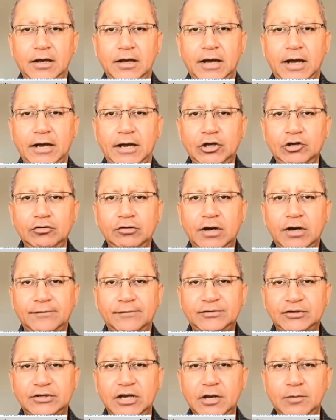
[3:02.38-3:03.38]
And you
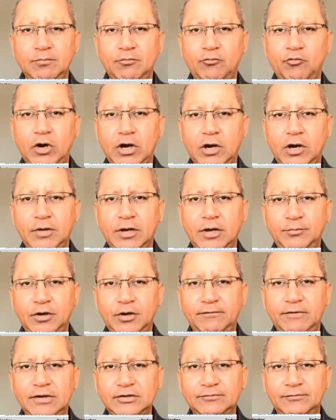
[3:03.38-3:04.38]
have seen one of my
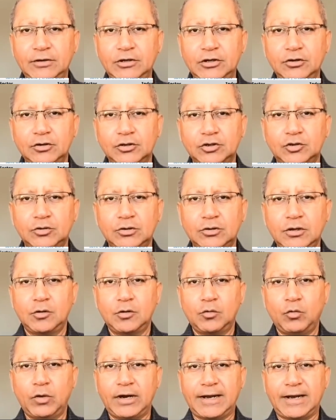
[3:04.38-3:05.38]
previous videos
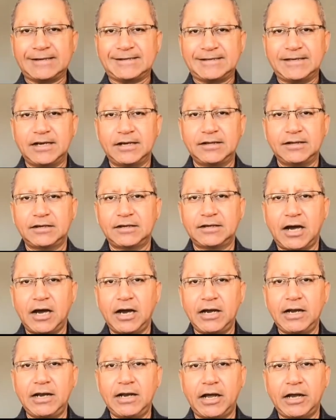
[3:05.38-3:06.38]
where I said that
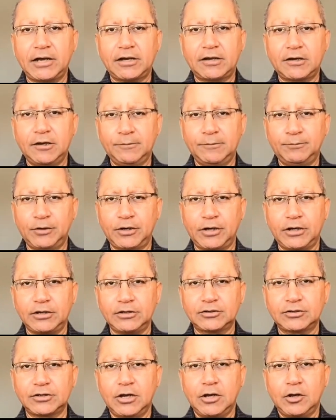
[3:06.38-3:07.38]
I like
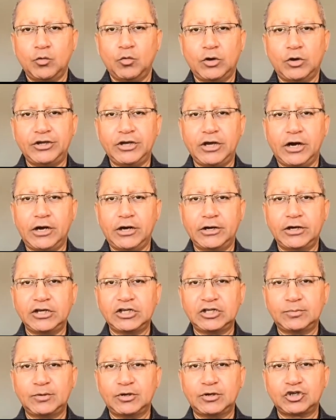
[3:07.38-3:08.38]
companies where the
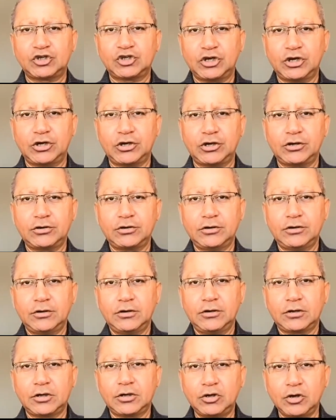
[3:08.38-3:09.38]
earnings per share
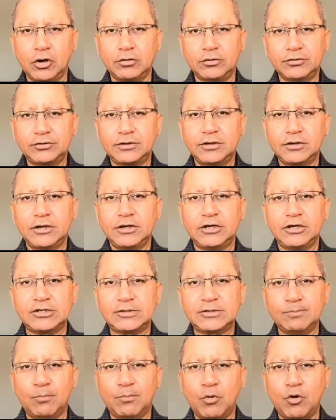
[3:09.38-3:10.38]
growth
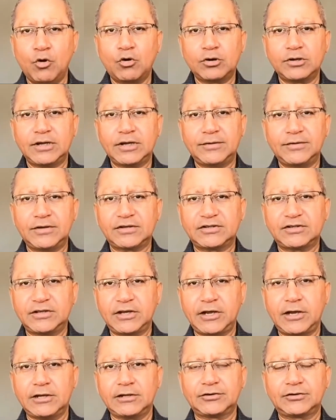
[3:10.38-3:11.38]
is more than the
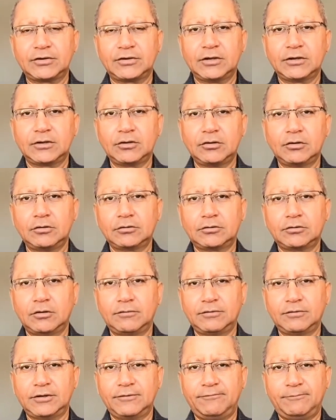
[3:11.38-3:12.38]
sales growth
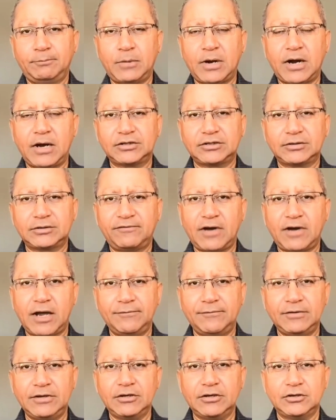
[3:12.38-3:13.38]
over the past
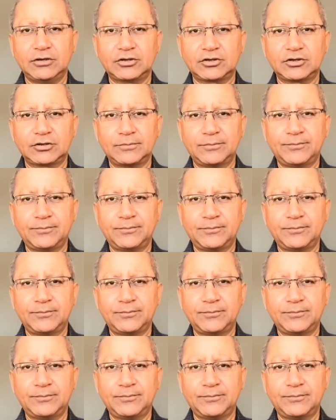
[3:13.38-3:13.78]
5 years.